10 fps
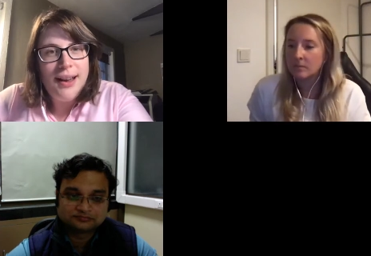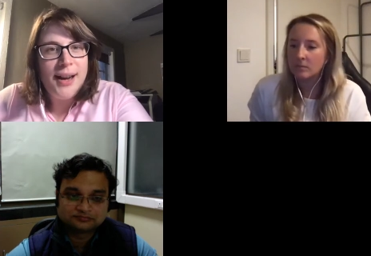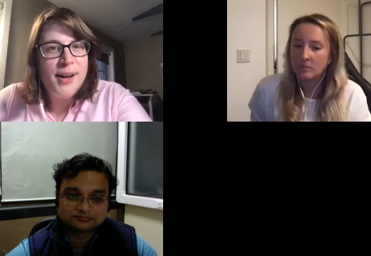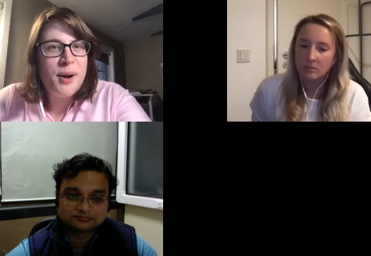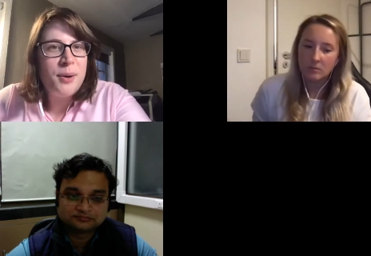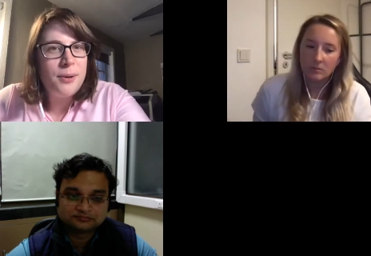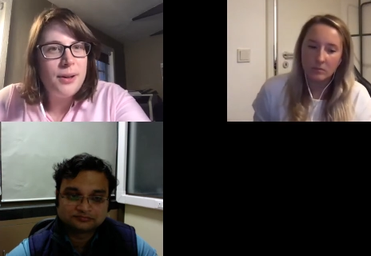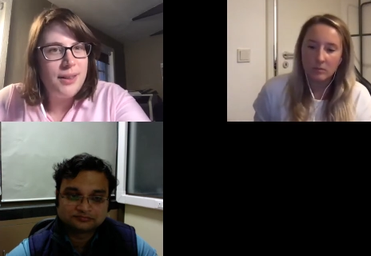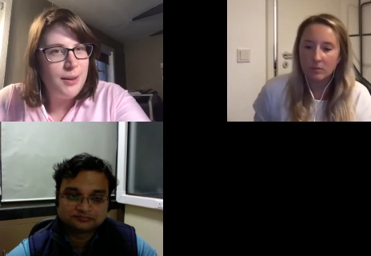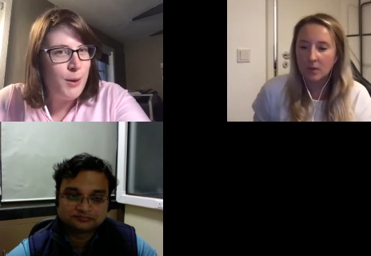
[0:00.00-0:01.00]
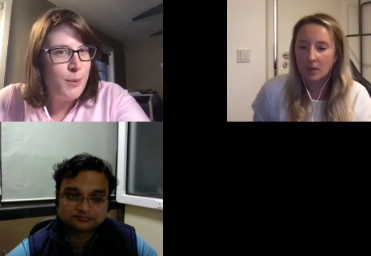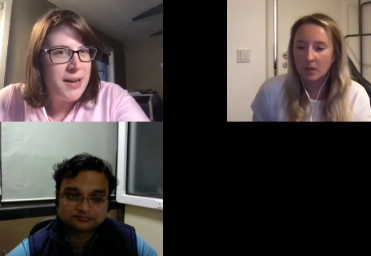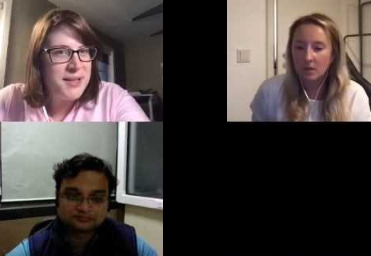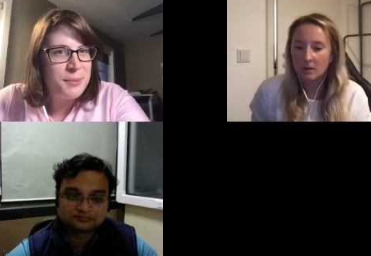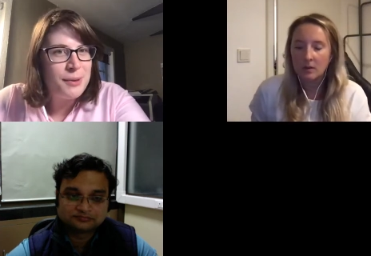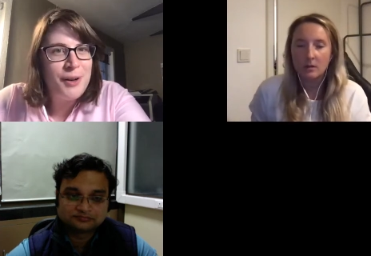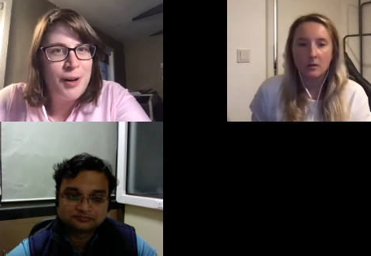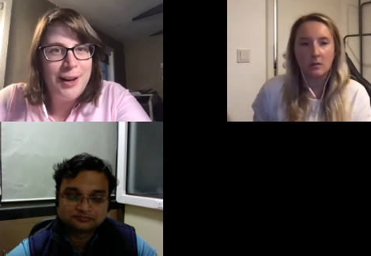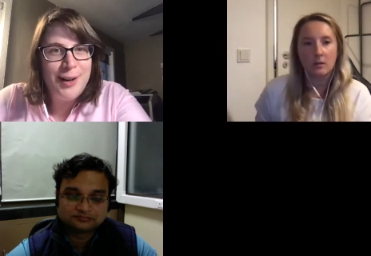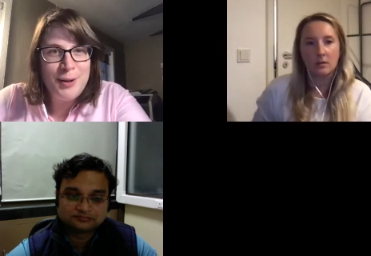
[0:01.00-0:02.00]
Speaker 1: I know in the US, we're
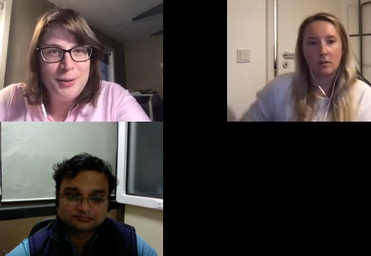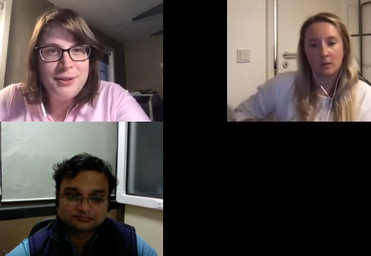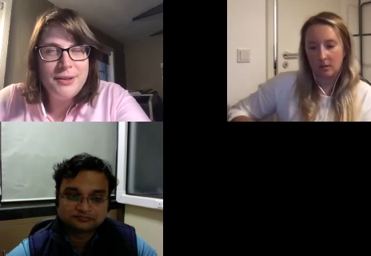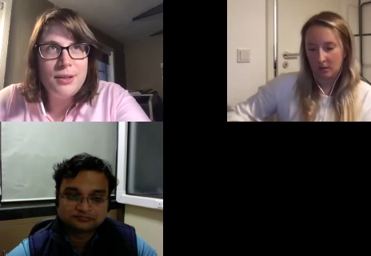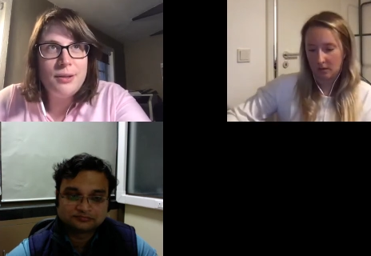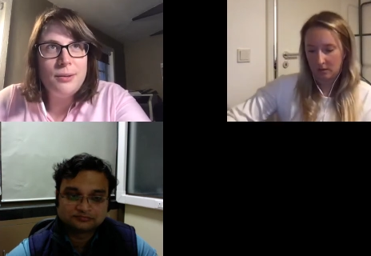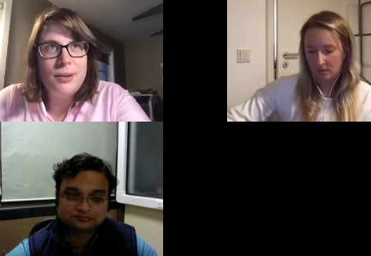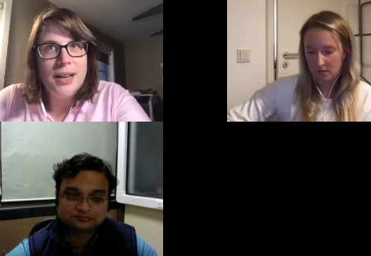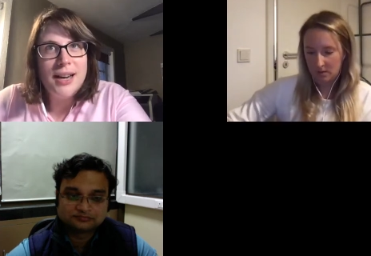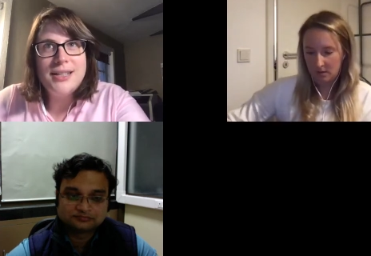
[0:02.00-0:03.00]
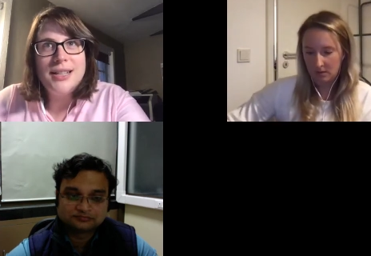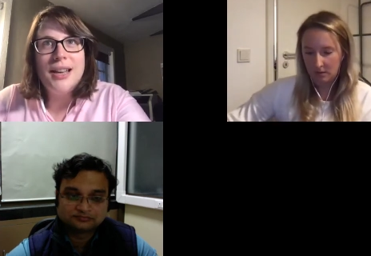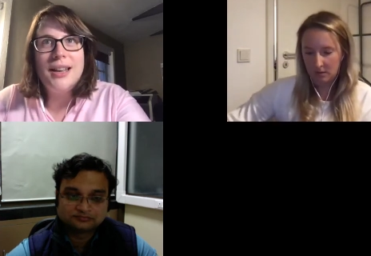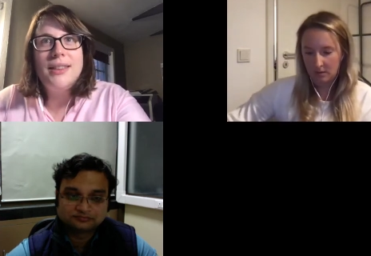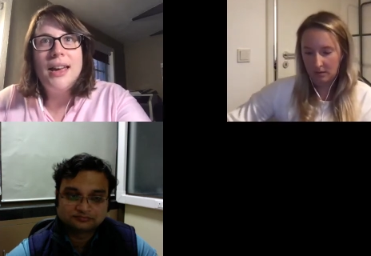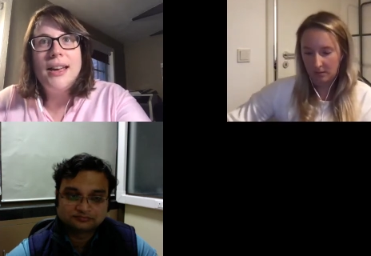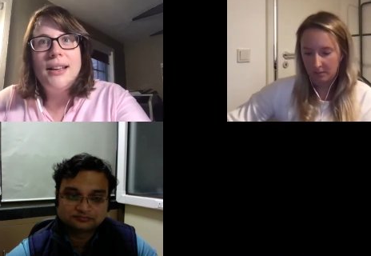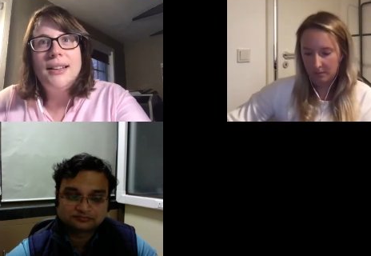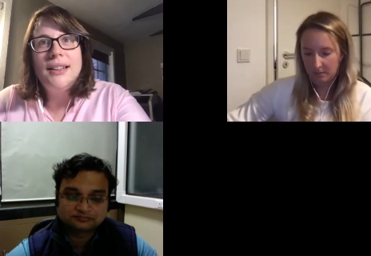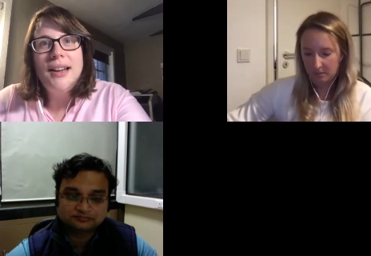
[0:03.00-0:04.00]
very used to the idea that,
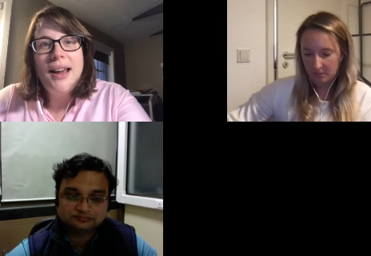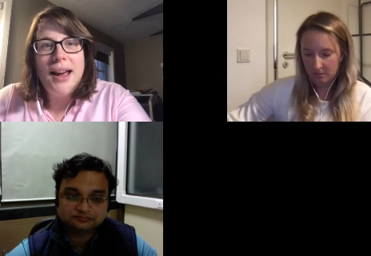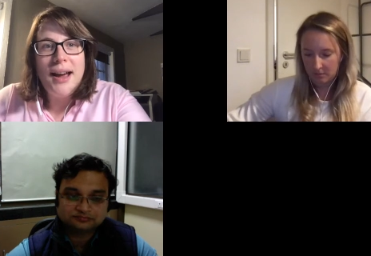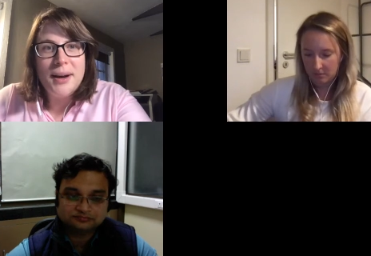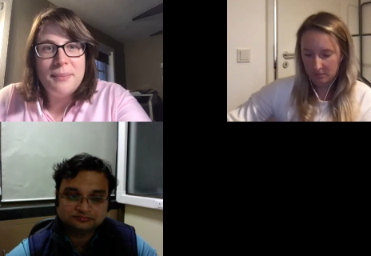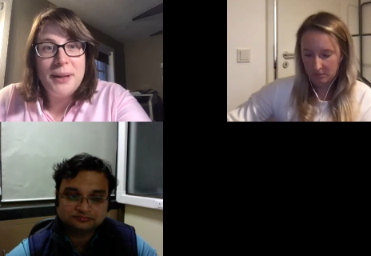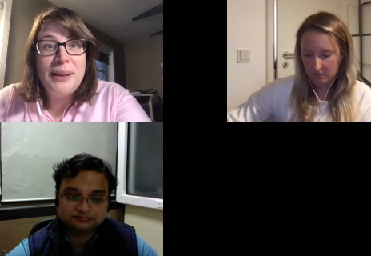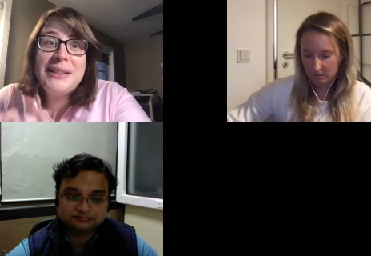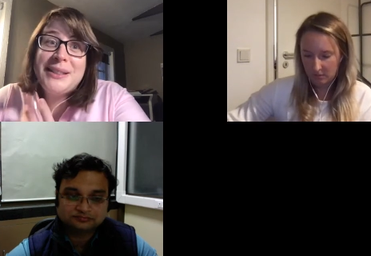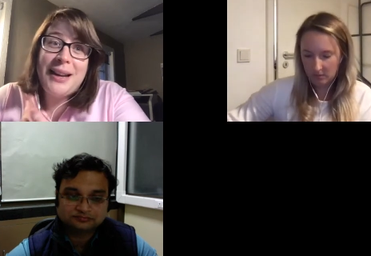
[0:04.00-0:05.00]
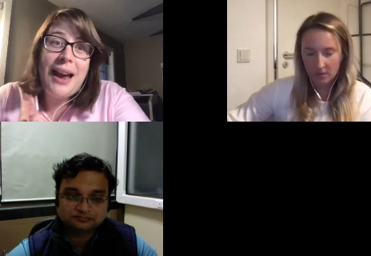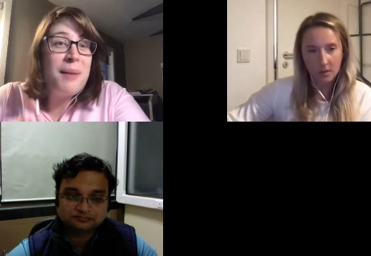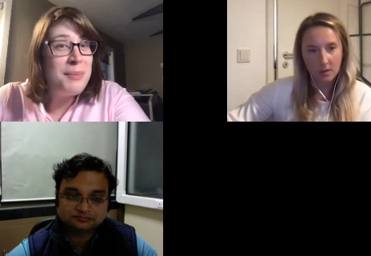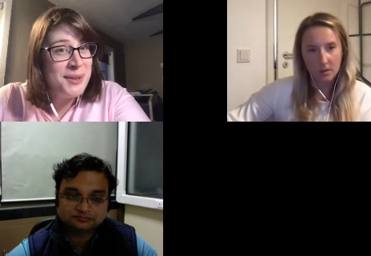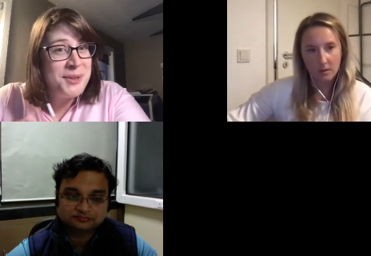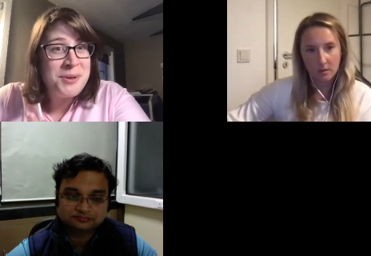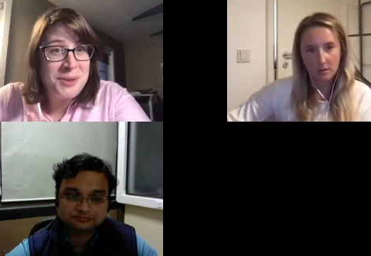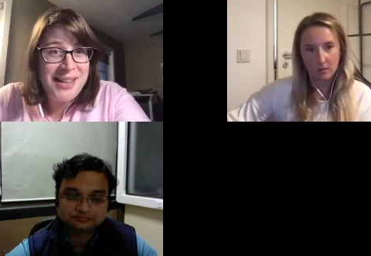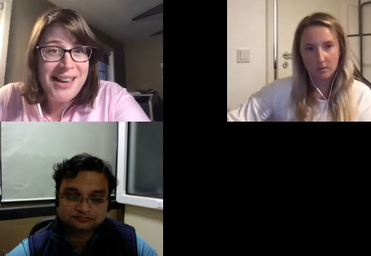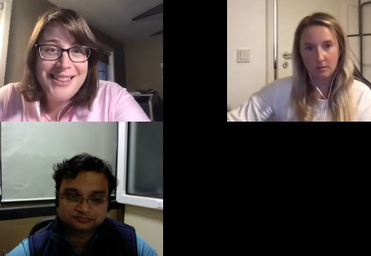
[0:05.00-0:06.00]
at least I'm in the social
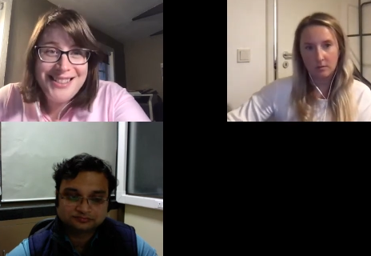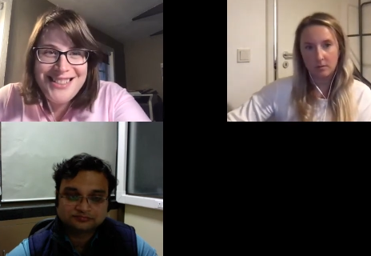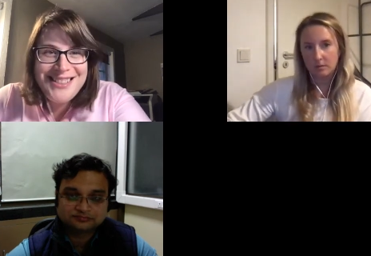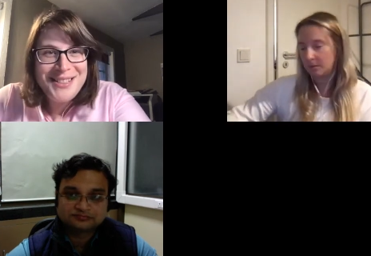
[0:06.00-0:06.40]
sciences, so